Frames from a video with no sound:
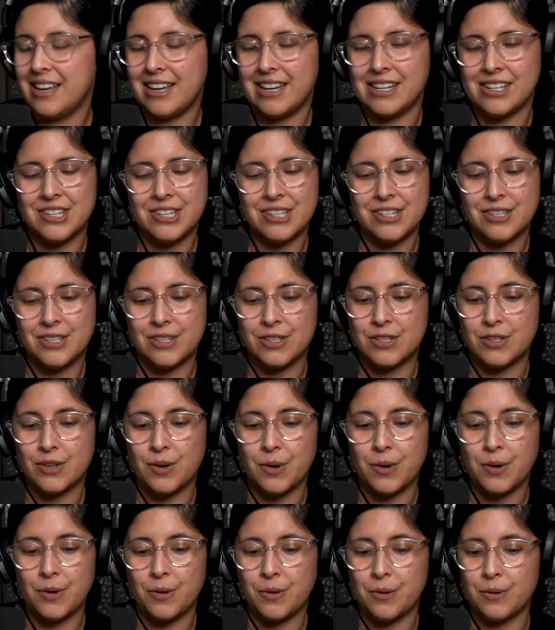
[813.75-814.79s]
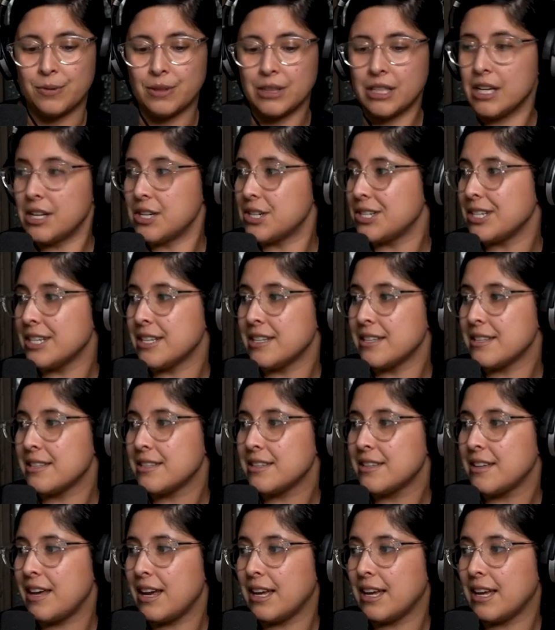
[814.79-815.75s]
It's just so luscious.